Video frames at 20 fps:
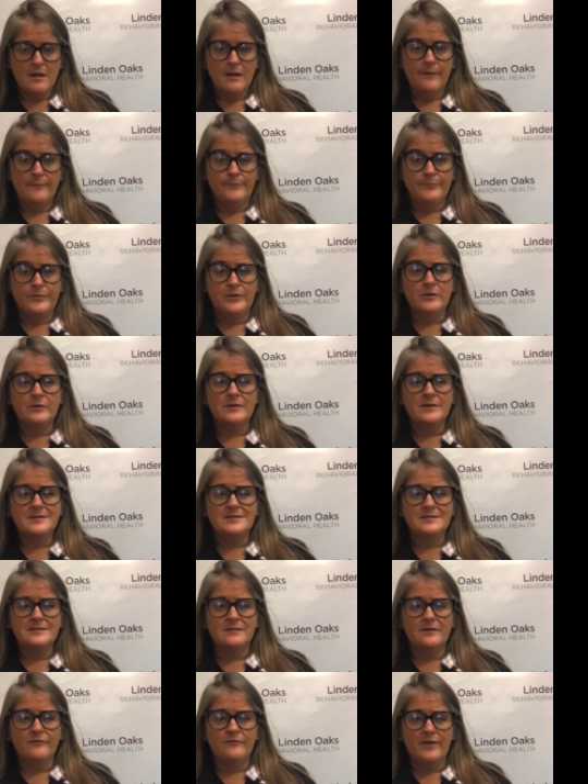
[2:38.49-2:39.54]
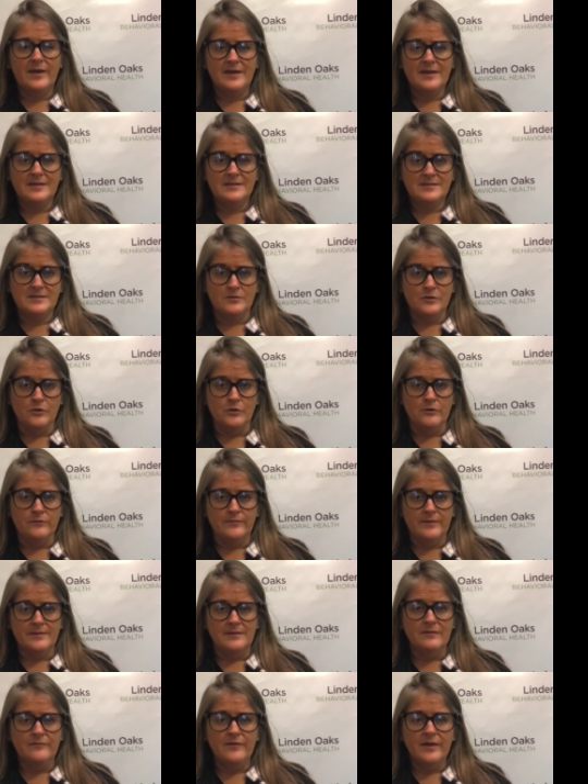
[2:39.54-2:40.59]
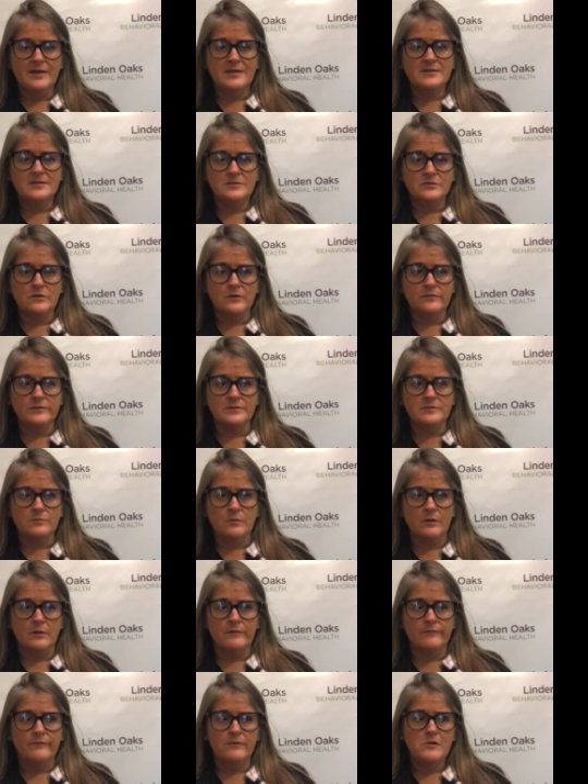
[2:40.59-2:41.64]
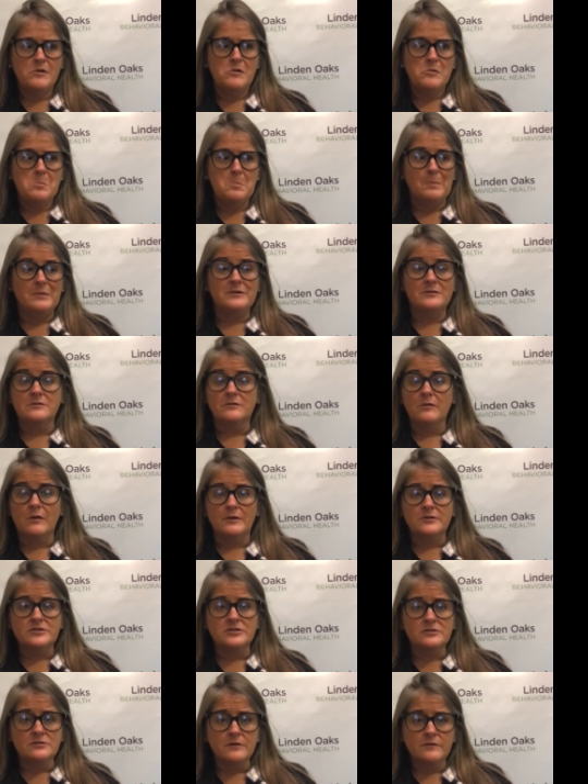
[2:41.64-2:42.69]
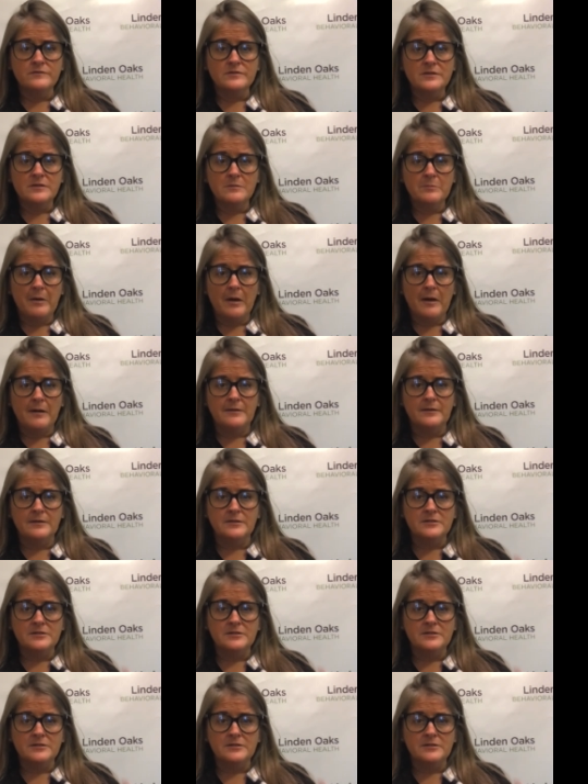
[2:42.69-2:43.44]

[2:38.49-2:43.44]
there is the vagus nerve, and the vagus nerve is one of like the largest nerves in the body.